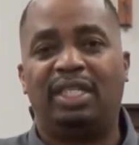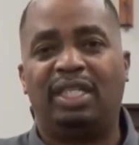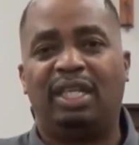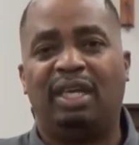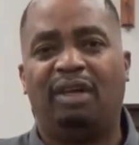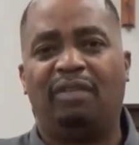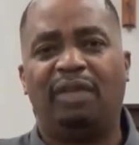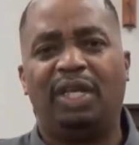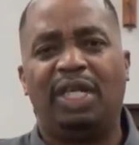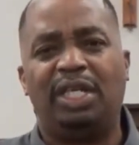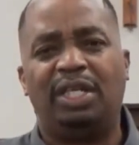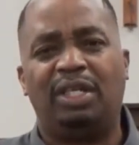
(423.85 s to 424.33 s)

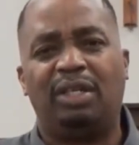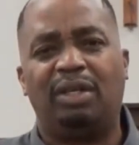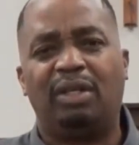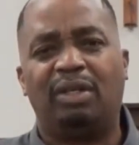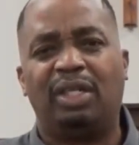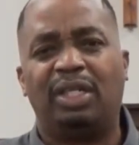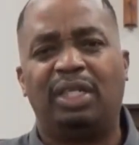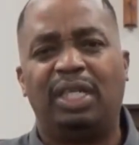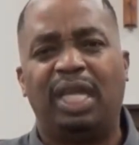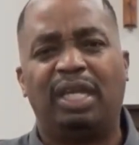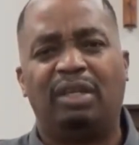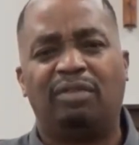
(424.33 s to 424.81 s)
salvation,
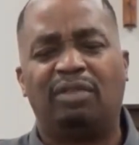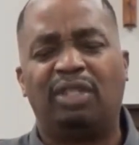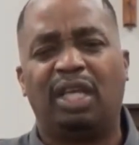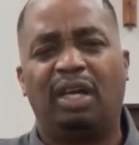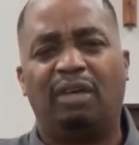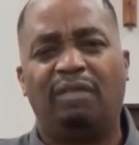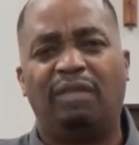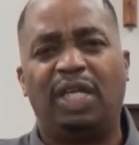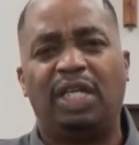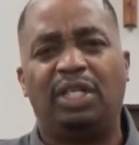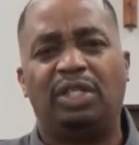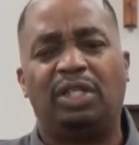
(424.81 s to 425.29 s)
the day of
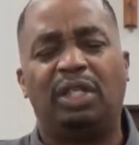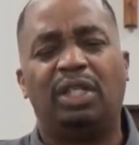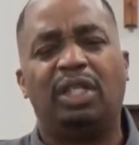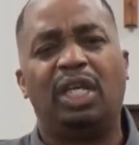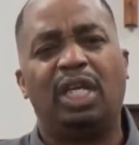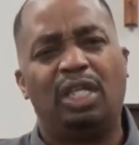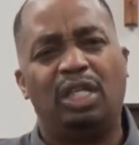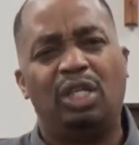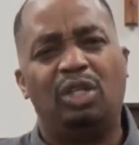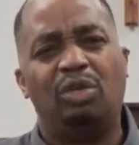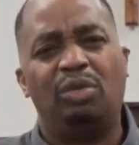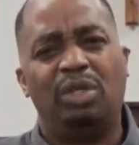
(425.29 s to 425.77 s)
salvation,
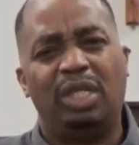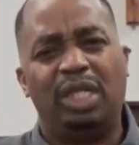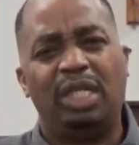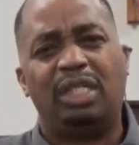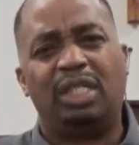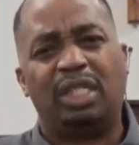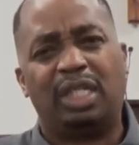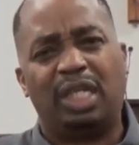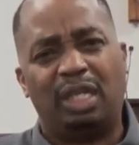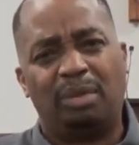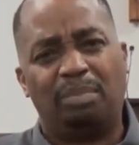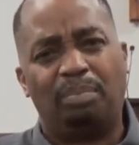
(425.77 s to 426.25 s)
and you need
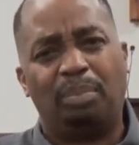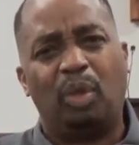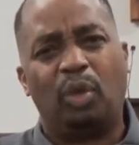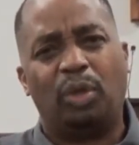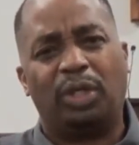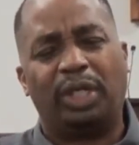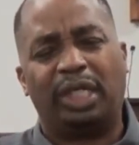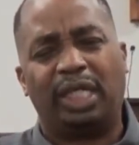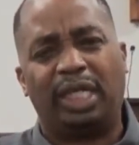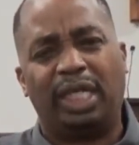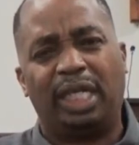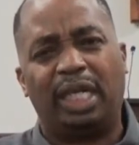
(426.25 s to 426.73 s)
to get
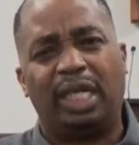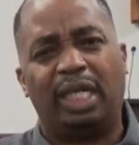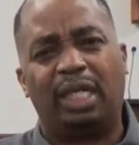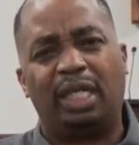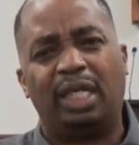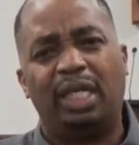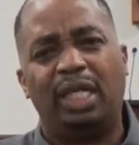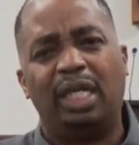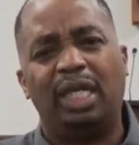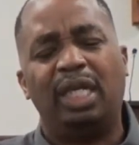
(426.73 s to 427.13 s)
born again.